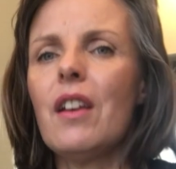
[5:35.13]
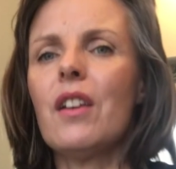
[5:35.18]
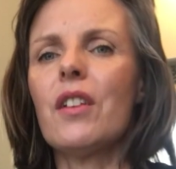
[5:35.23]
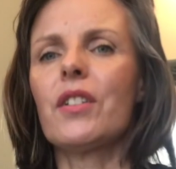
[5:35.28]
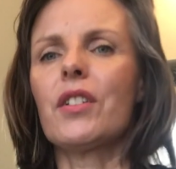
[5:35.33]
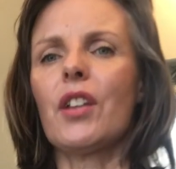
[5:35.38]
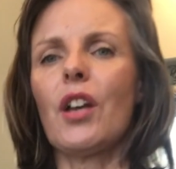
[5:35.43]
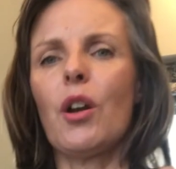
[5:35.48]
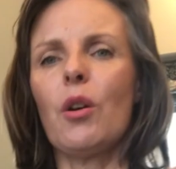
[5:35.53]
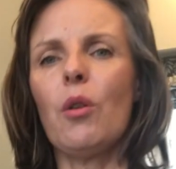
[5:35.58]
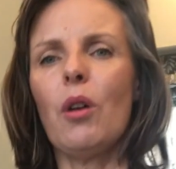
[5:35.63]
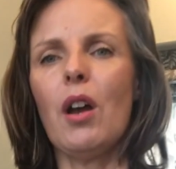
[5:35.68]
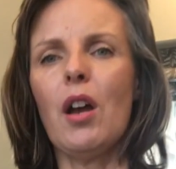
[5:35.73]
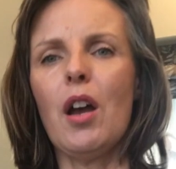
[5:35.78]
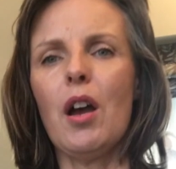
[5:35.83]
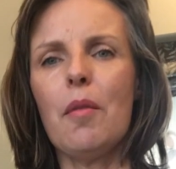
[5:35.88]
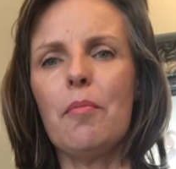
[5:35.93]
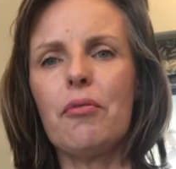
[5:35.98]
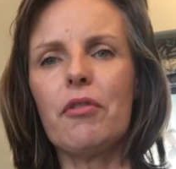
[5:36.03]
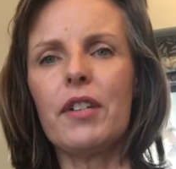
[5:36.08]
So
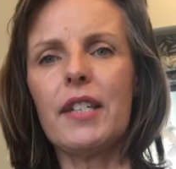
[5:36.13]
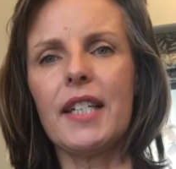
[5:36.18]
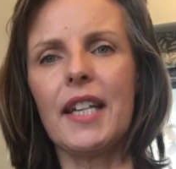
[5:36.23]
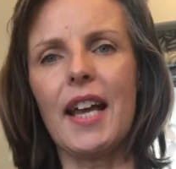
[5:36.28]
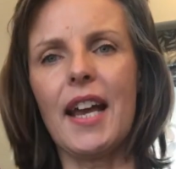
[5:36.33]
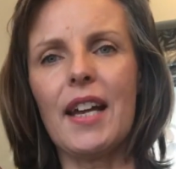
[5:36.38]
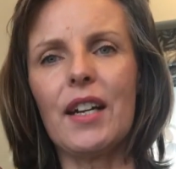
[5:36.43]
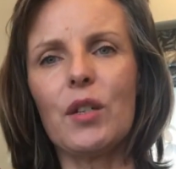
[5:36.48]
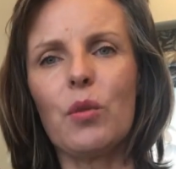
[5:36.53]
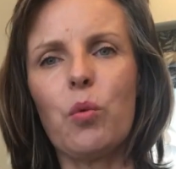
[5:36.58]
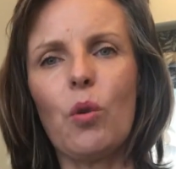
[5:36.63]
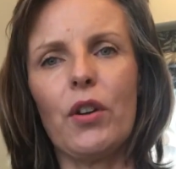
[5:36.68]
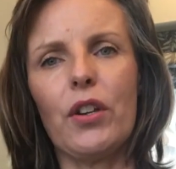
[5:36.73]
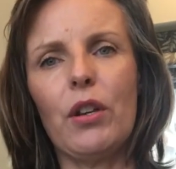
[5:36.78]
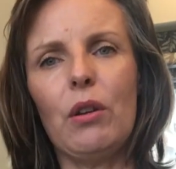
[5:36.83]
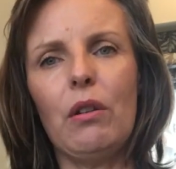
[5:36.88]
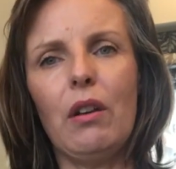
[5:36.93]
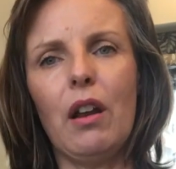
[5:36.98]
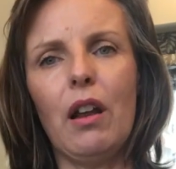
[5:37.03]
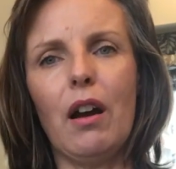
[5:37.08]
protect what
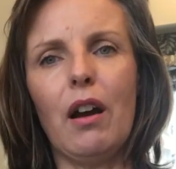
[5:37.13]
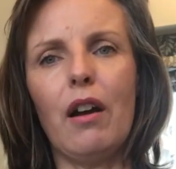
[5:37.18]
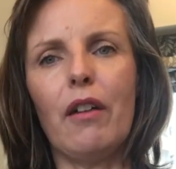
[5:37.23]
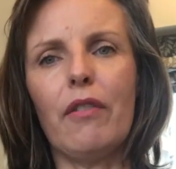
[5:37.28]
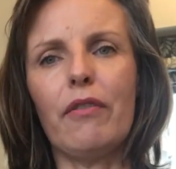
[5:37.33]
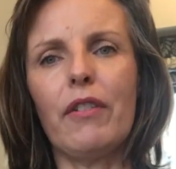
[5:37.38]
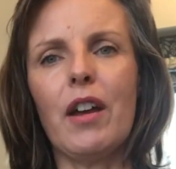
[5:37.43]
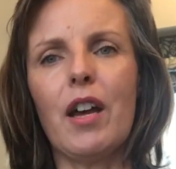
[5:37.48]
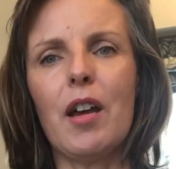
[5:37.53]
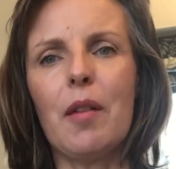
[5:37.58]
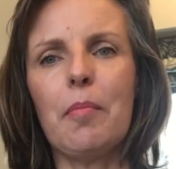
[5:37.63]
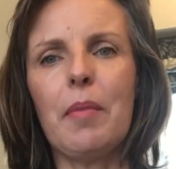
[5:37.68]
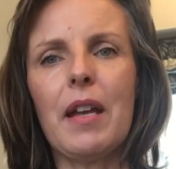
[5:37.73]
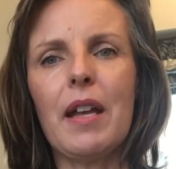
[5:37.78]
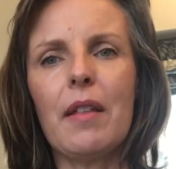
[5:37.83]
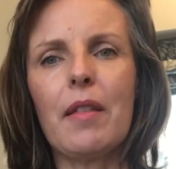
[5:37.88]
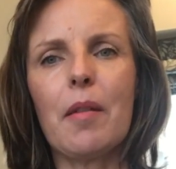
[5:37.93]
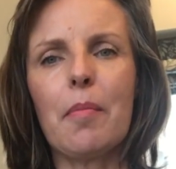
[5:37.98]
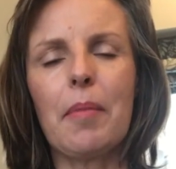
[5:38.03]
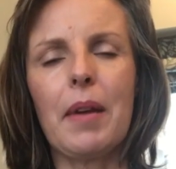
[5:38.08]
you love, be
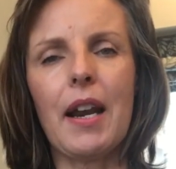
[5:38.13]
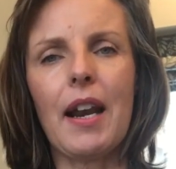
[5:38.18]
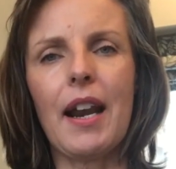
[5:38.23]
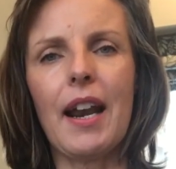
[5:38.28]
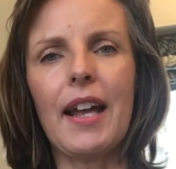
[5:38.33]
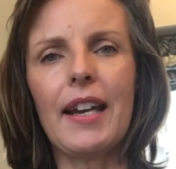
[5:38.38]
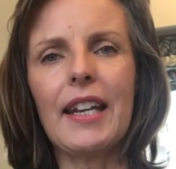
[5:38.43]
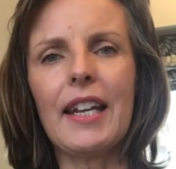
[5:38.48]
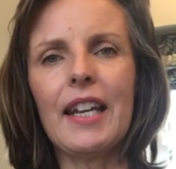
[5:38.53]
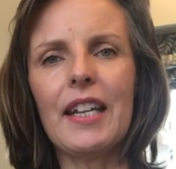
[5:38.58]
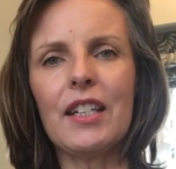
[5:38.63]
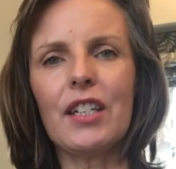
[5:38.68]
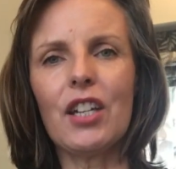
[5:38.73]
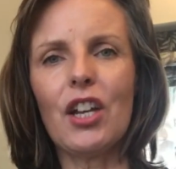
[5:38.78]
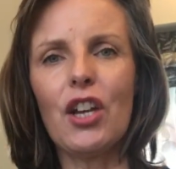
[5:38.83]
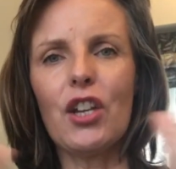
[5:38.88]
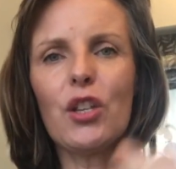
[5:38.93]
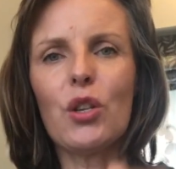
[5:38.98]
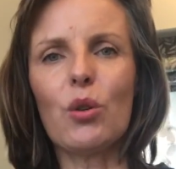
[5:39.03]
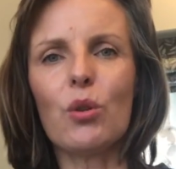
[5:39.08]
it the planet,
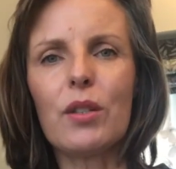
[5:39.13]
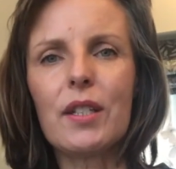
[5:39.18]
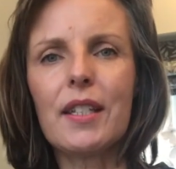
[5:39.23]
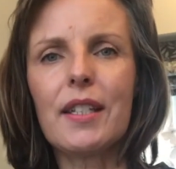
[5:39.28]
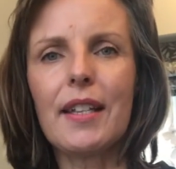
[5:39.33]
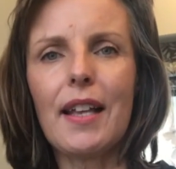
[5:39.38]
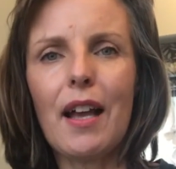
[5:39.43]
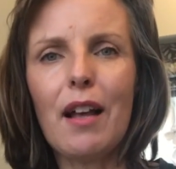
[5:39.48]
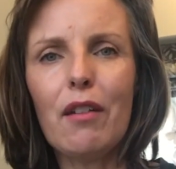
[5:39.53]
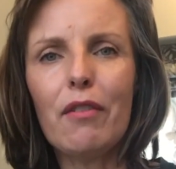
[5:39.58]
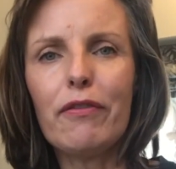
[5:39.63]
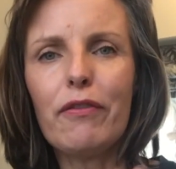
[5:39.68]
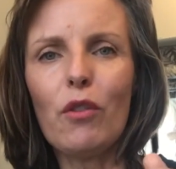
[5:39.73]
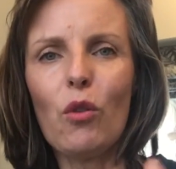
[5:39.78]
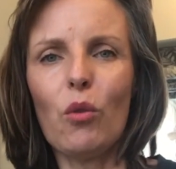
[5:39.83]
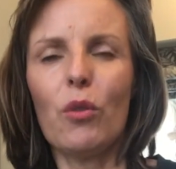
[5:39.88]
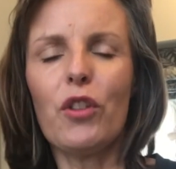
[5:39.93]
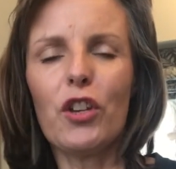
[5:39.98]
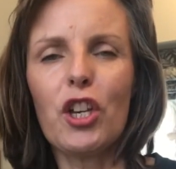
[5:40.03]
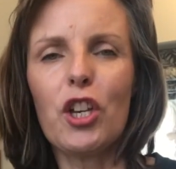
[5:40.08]
yourself,
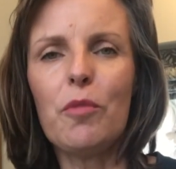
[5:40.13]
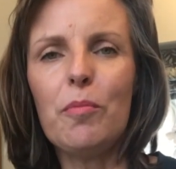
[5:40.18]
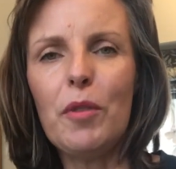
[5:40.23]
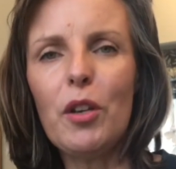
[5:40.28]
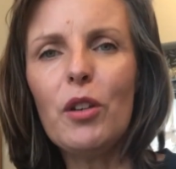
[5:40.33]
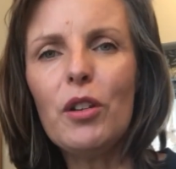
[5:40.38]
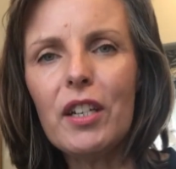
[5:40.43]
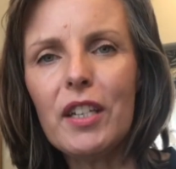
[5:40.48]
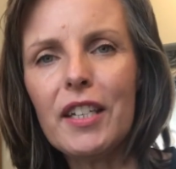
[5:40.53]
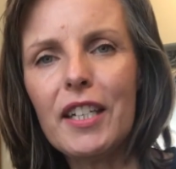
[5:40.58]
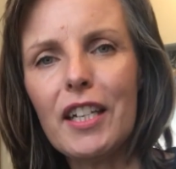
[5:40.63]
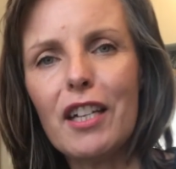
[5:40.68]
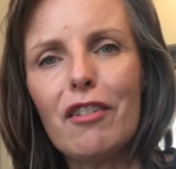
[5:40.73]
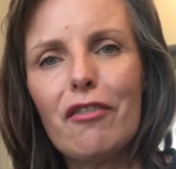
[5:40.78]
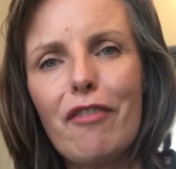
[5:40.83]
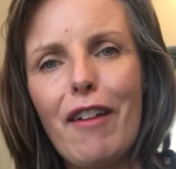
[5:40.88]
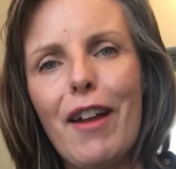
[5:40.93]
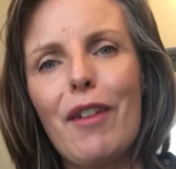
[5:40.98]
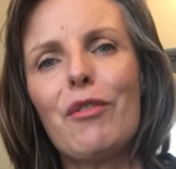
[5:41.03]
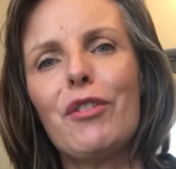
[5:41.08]
or the community
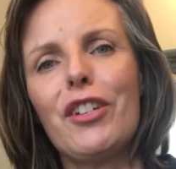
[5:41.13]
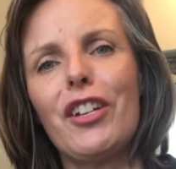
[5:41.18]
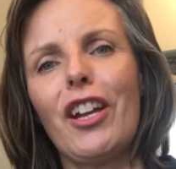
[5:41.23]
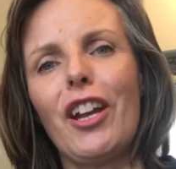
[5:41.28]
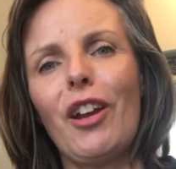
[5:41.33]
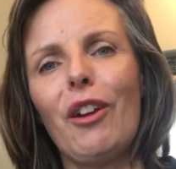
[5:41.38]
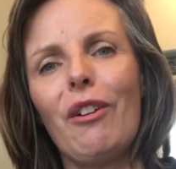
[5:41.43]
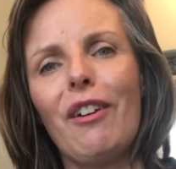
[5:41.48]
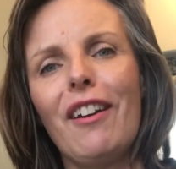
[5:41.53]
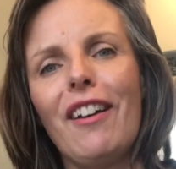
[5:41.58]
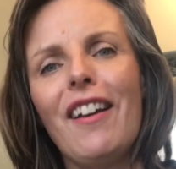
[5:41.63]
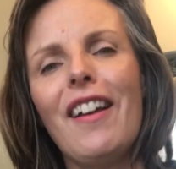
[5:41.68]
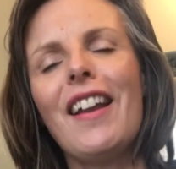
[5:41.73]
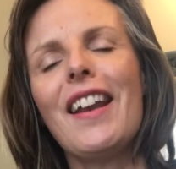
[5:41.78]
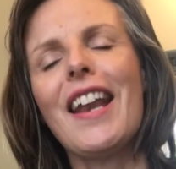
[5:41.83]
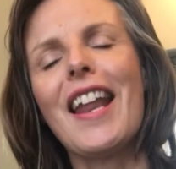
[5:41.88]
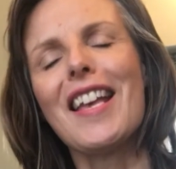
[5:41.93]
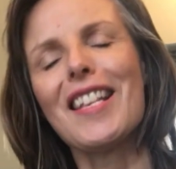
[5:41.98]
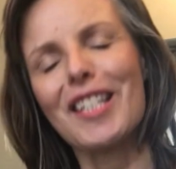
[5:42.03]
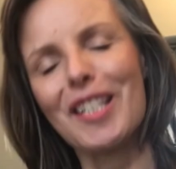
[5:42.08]
around you.
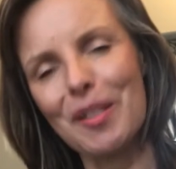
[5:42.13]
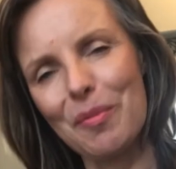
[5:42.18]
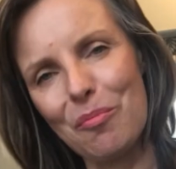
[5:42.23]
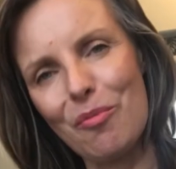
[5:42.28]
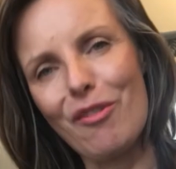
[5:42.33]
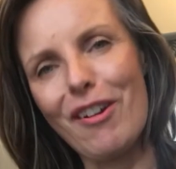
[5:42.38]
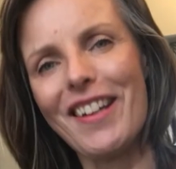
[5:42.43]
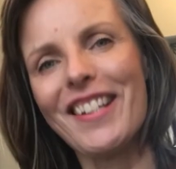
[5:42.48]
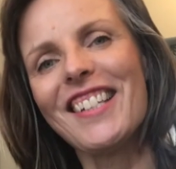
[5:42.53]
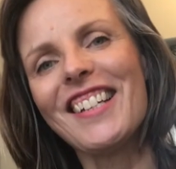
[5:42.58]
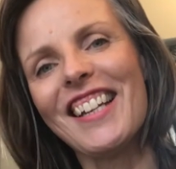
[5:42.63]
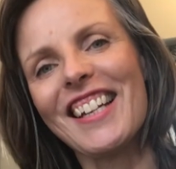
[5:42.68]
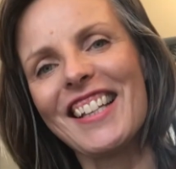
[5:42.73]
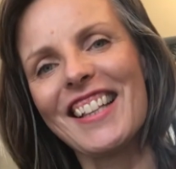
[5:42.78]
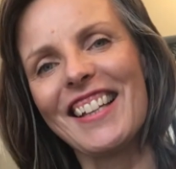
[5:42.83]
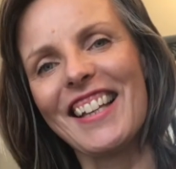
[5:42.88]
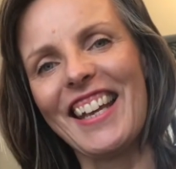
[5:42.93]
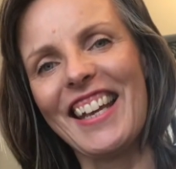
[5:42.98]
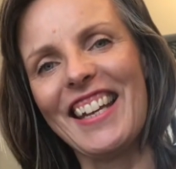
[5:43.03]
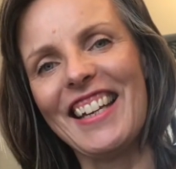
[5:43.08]
Let's spread a
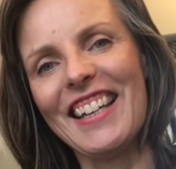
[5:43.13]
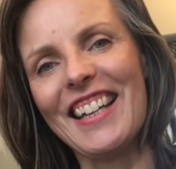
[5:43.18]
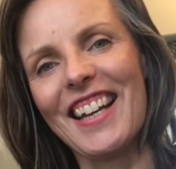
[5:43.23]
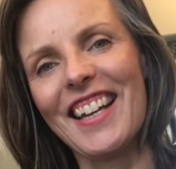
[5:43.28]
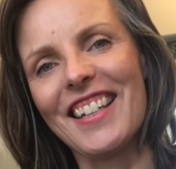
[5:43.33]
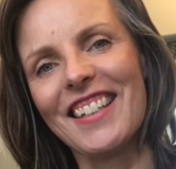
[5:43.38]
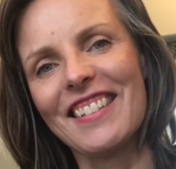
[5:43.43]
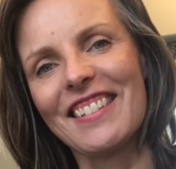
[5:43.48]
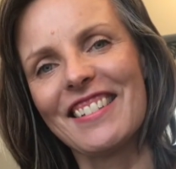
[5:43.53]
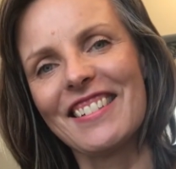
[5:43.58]
little healing.